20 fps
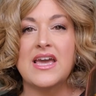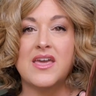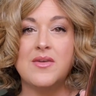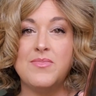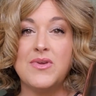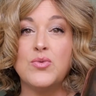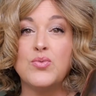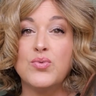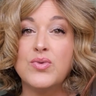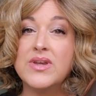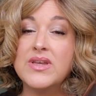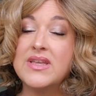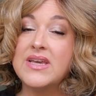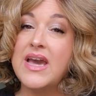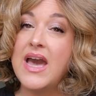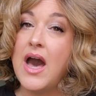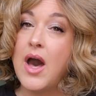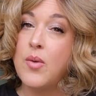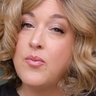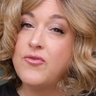that can be
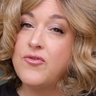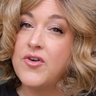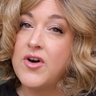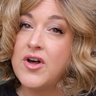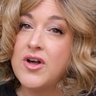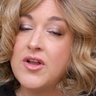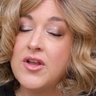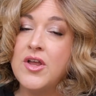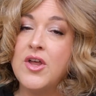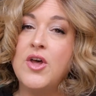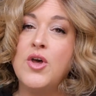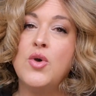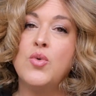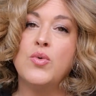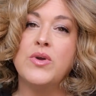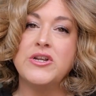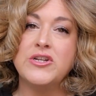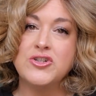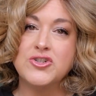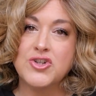really helpful
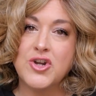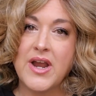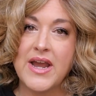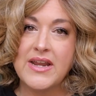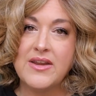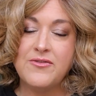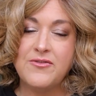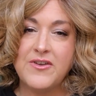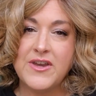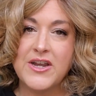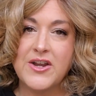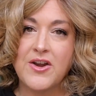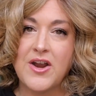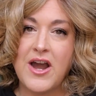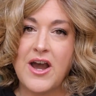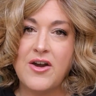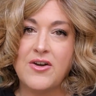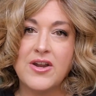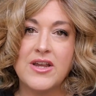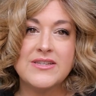when you're trying to
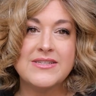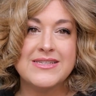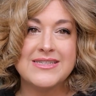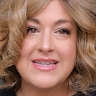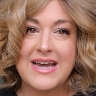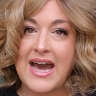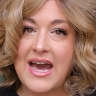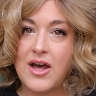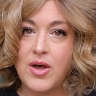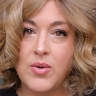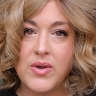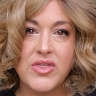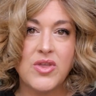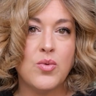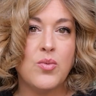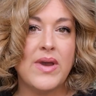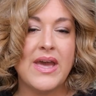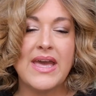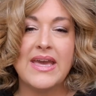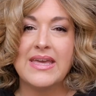figure out a style
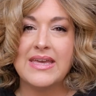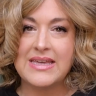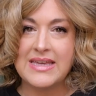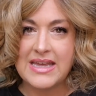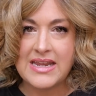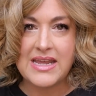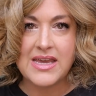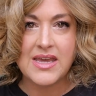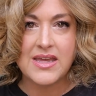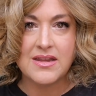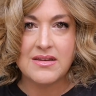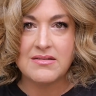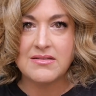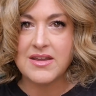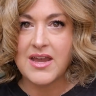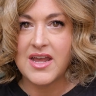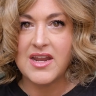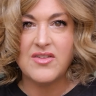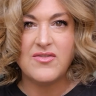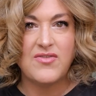with a wig and getting
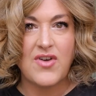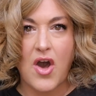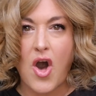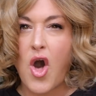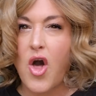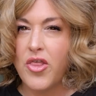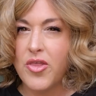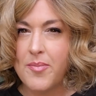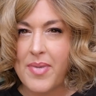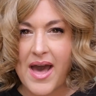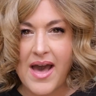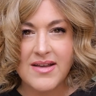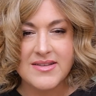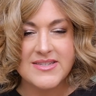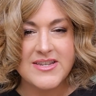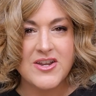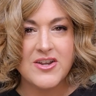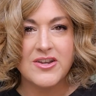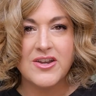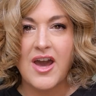it kind of all the
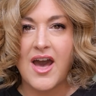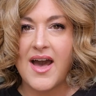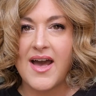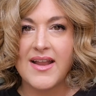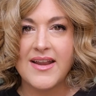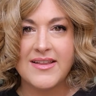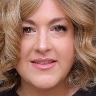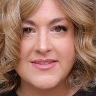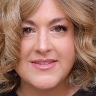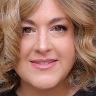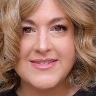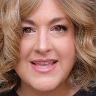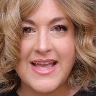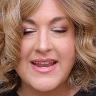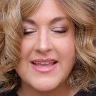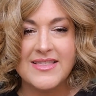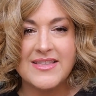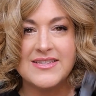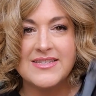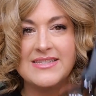box hair gone and
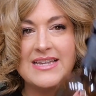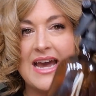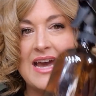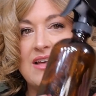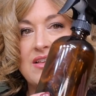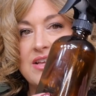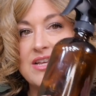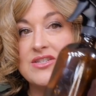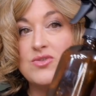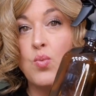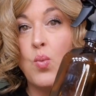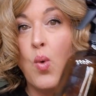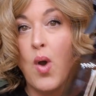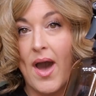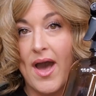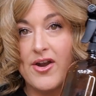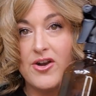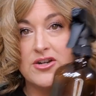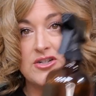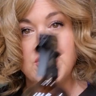setting the style is
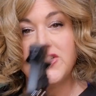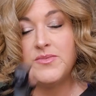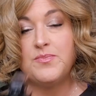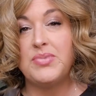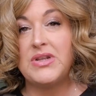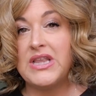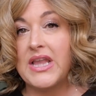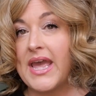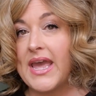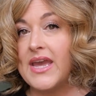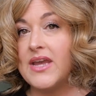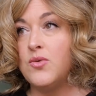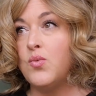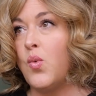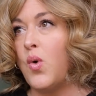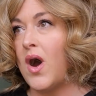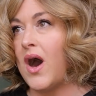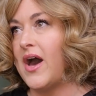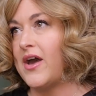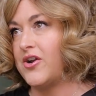water, just
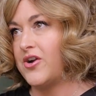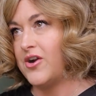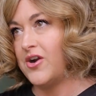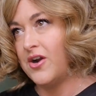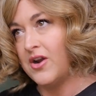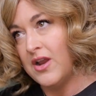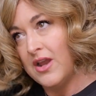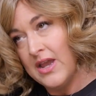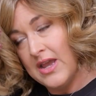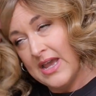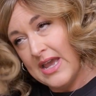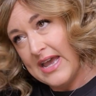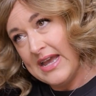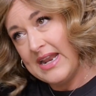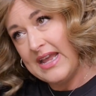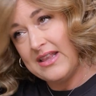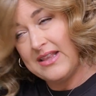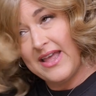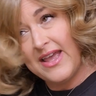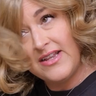plain water.
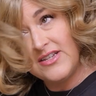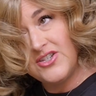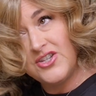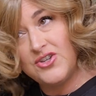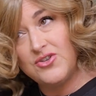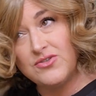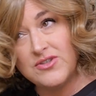And I like